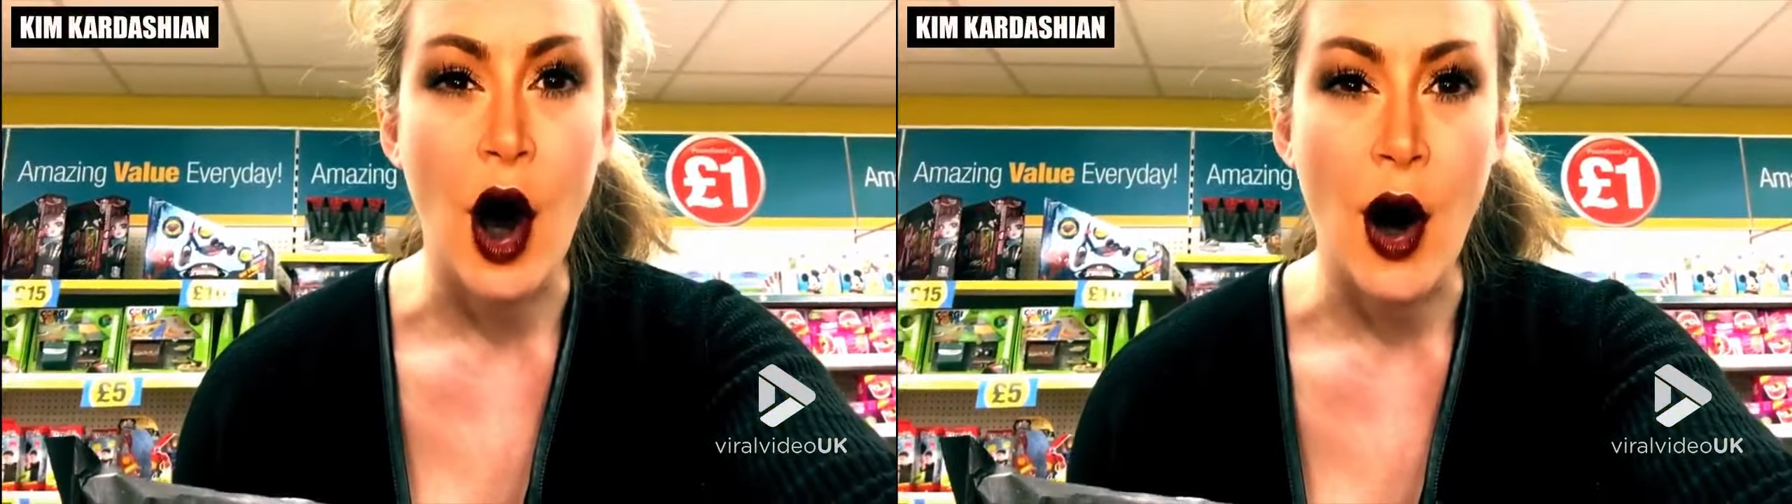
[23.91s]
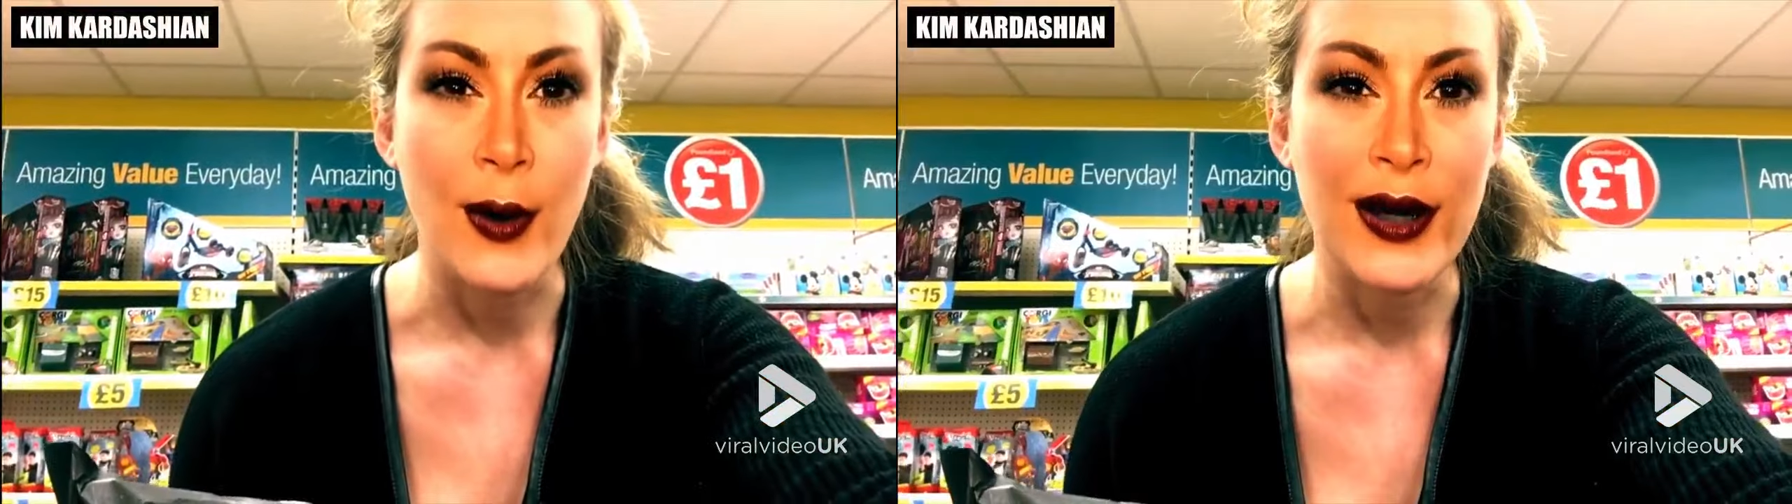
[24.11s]

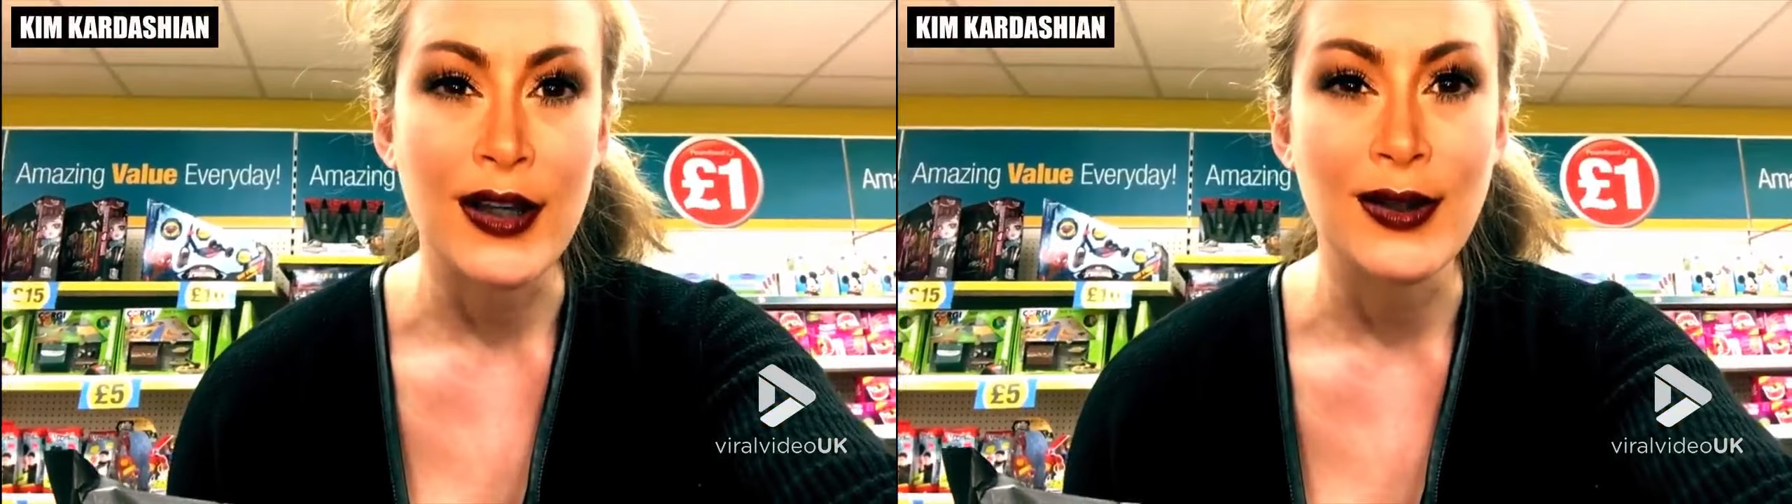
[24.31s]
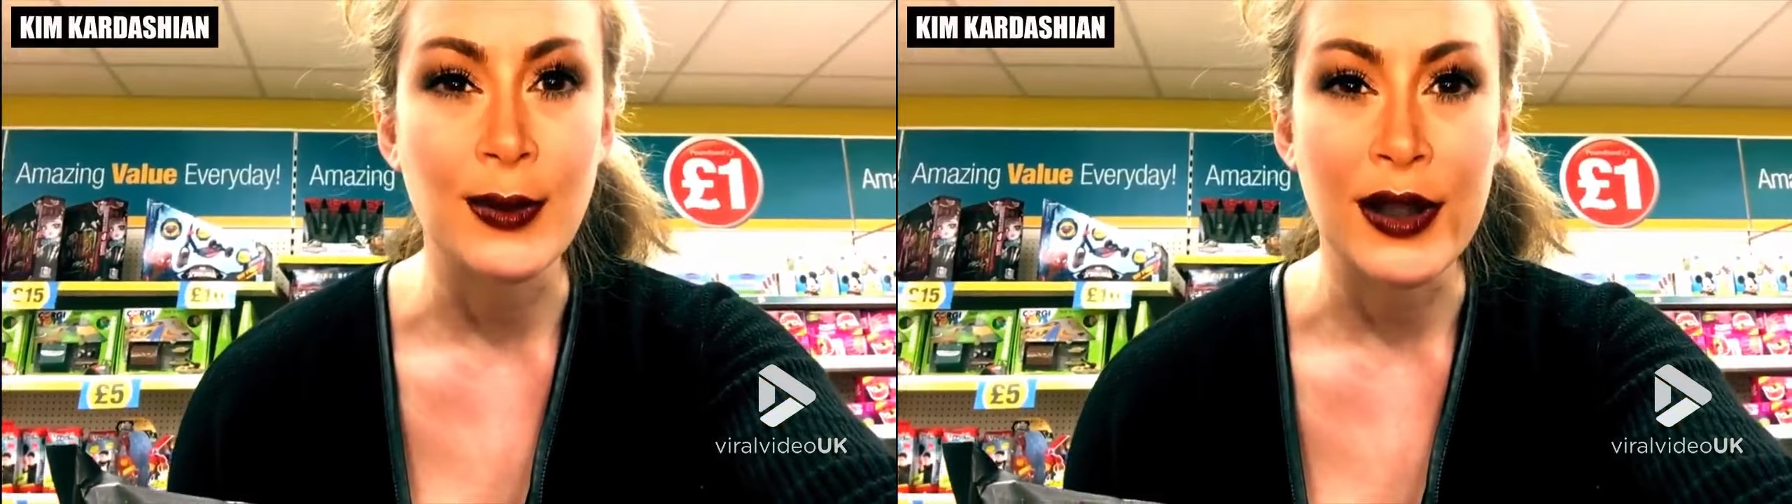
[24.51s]

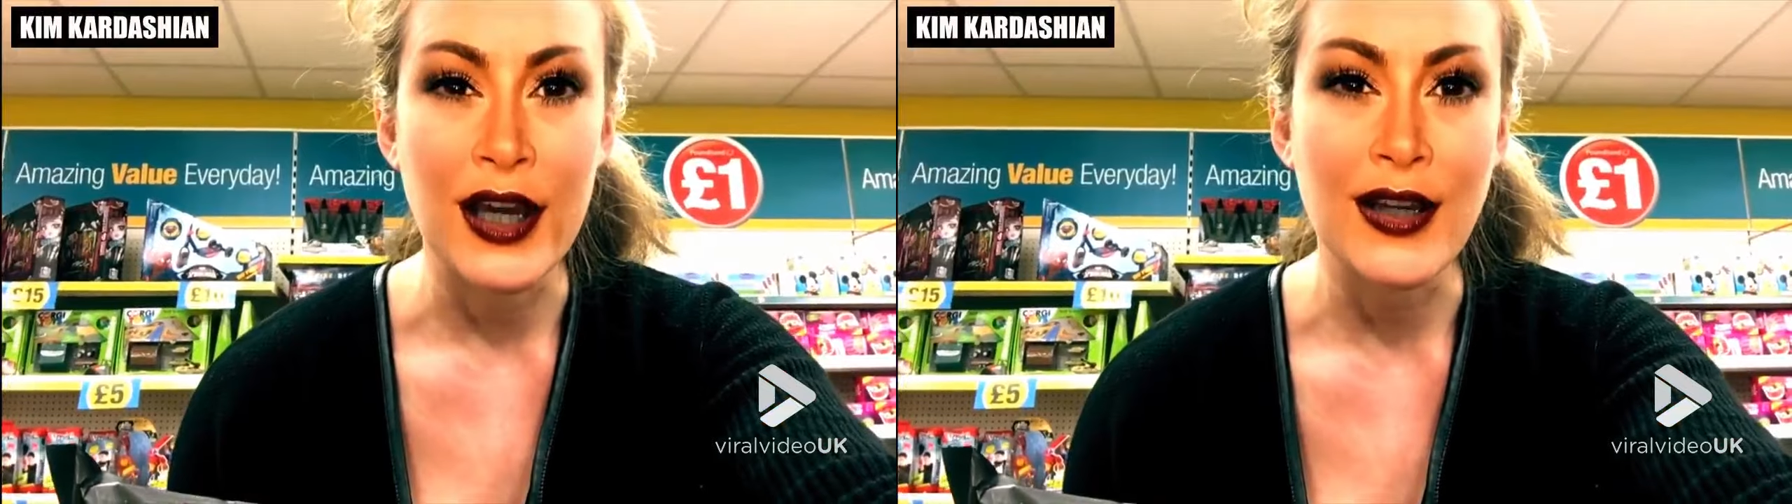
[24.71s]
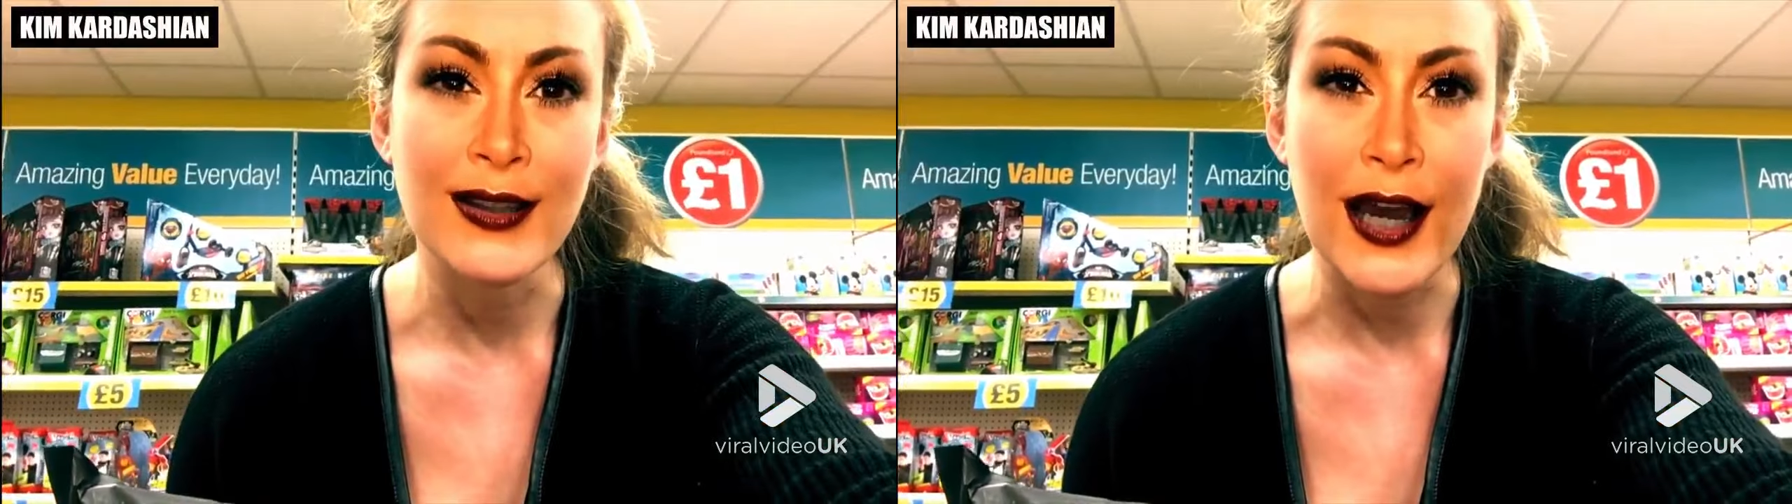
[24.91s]
always
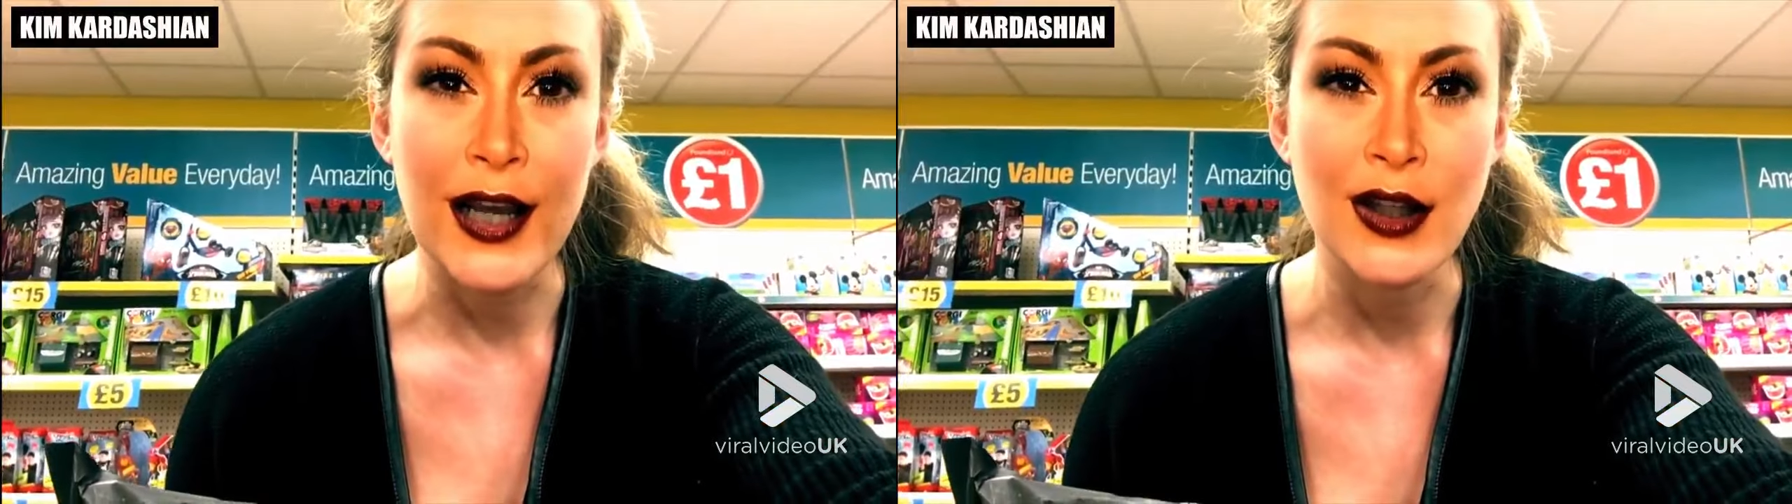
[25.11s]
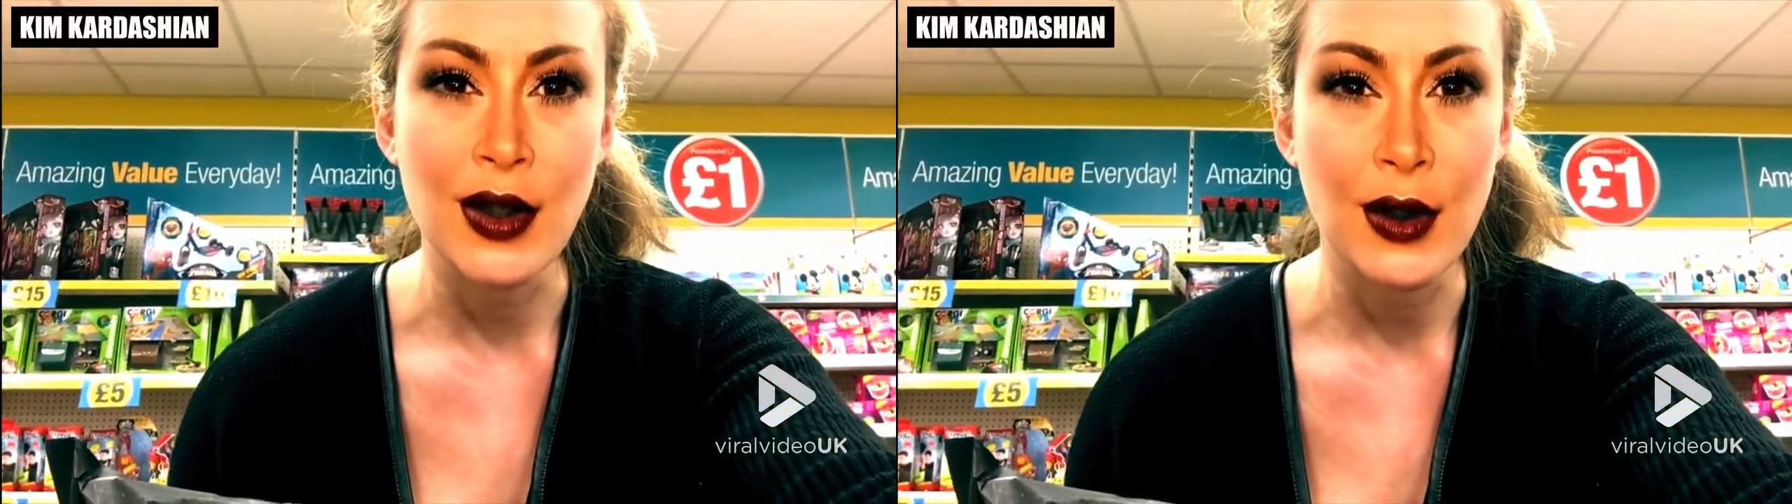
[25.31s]
really
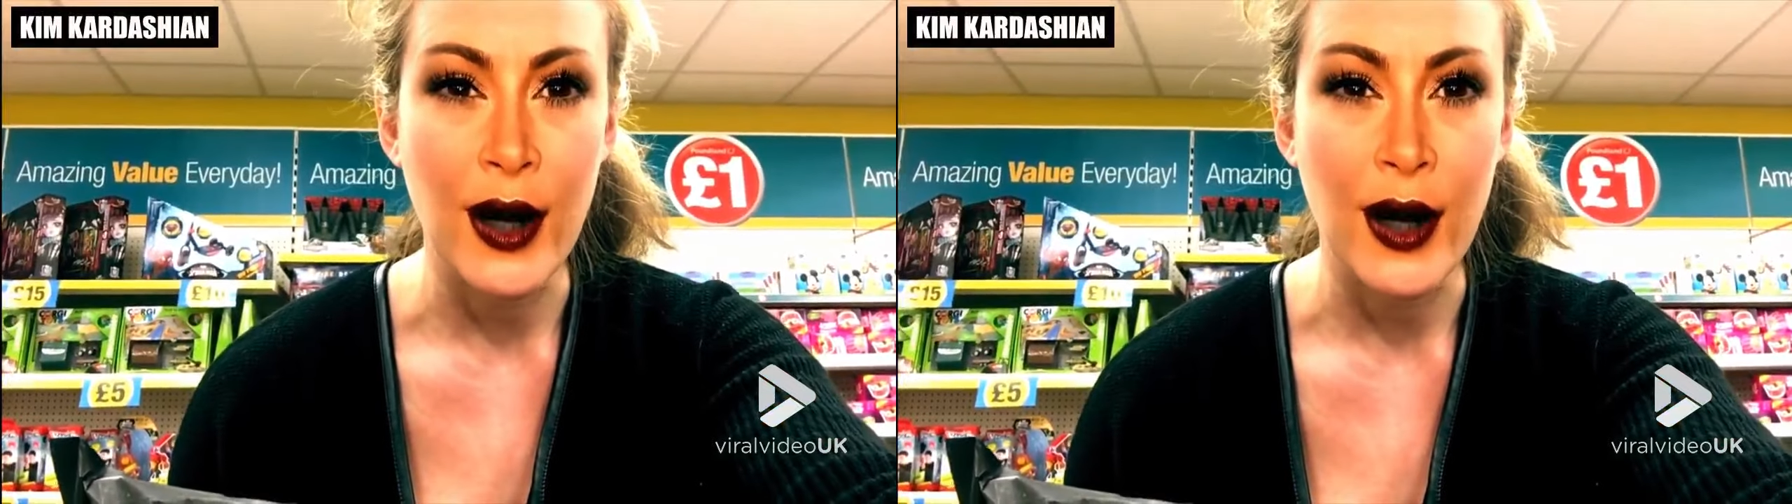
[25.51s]
excited to